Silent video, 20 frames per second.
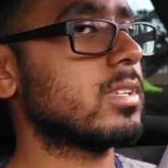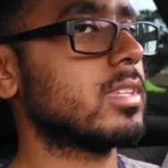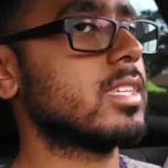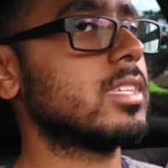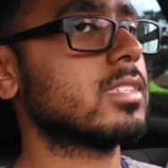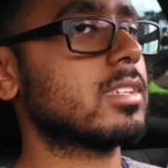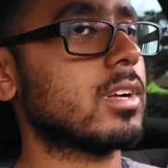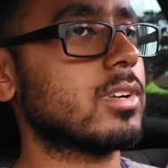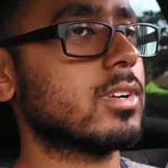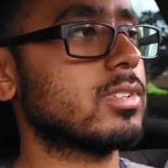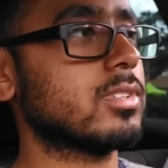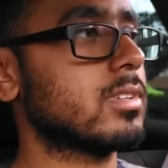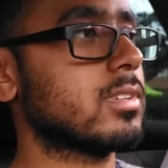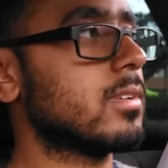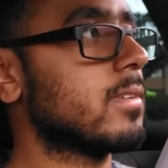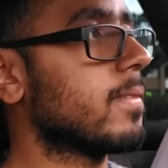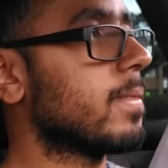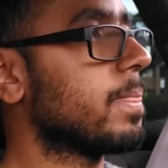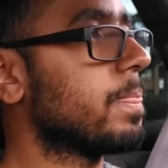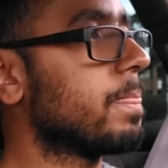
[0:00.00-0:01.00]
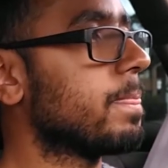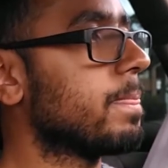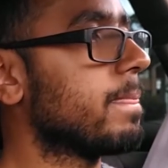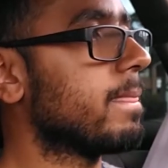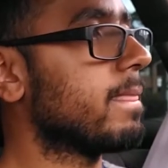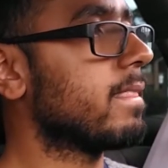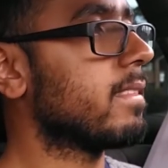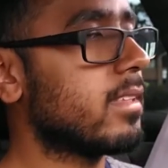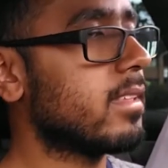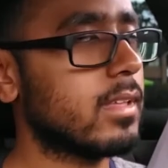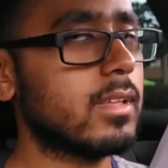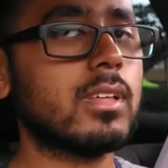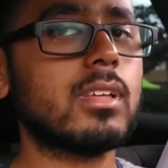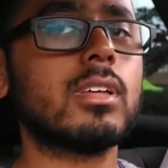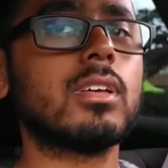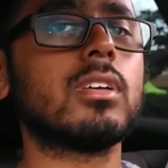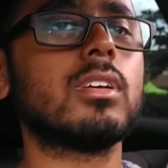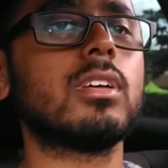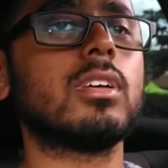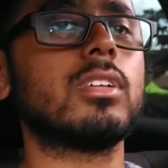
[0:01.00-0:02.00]
to these cars.
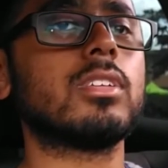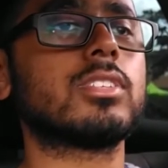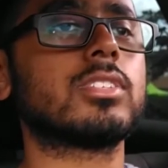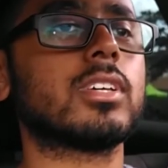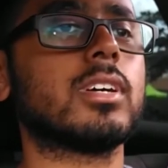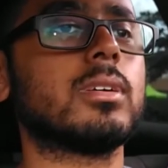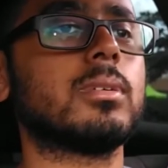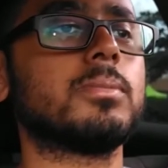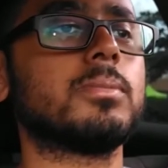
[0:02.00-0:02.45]
It's